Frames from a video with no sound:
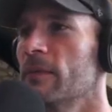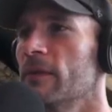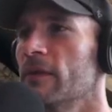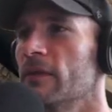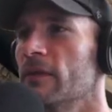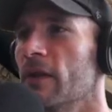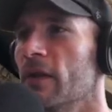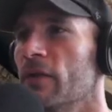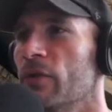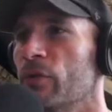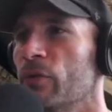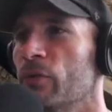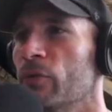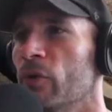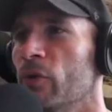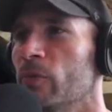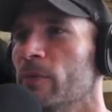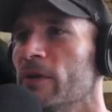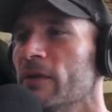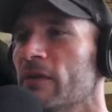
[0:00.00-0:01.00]
of these other
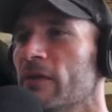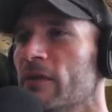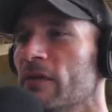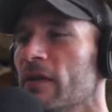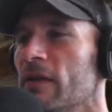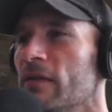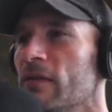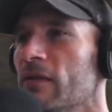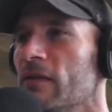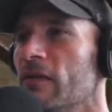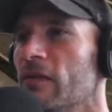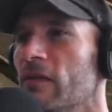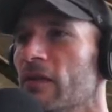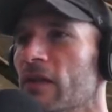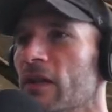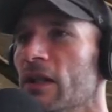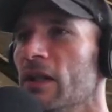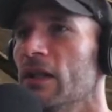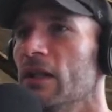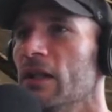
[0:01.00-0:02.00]
robots and
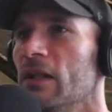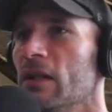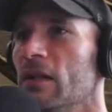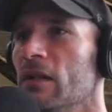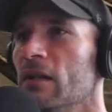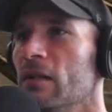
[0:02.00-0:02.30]
see